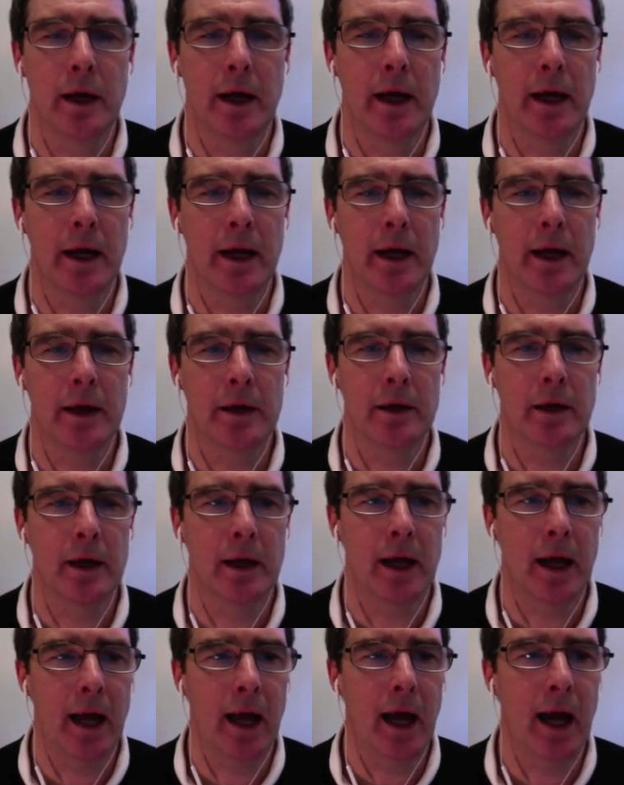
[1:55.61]
And
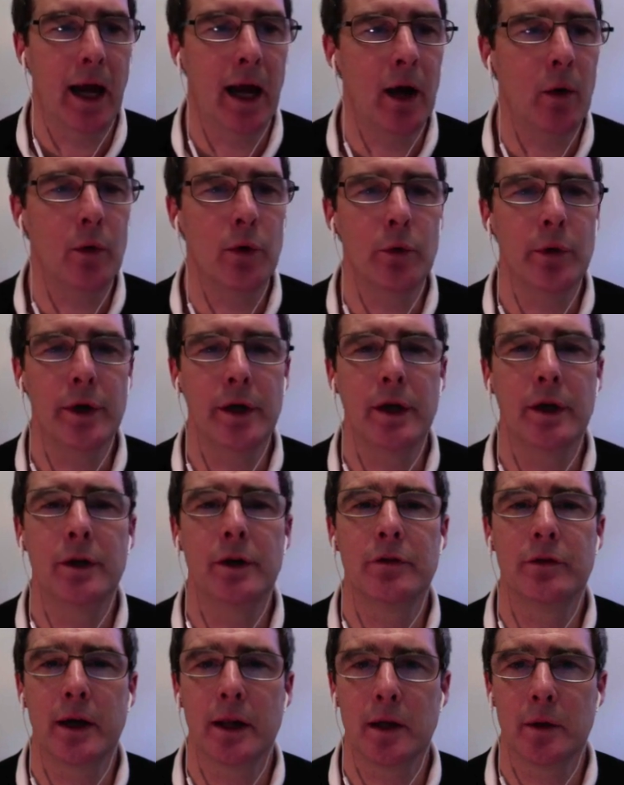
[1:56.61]
how are we going to
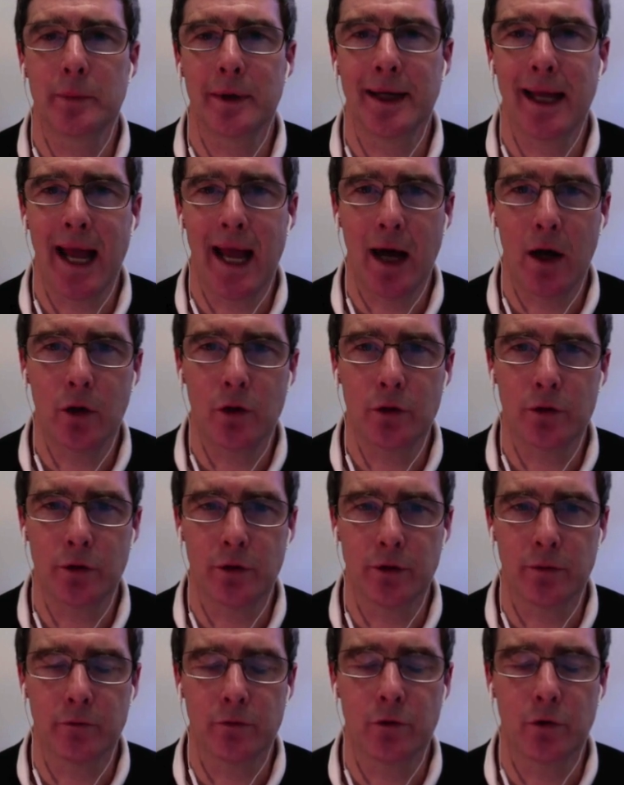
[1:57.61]
develop an
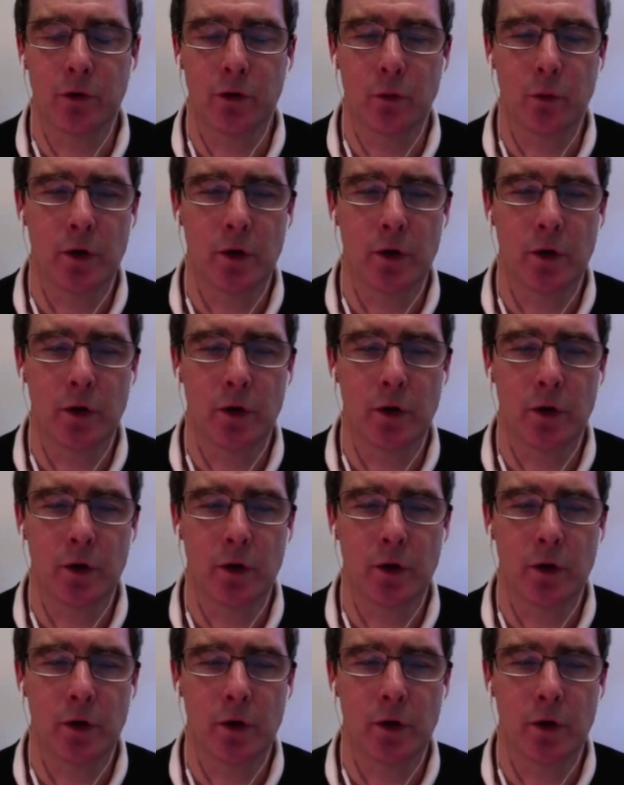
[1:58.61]
algorithm for it?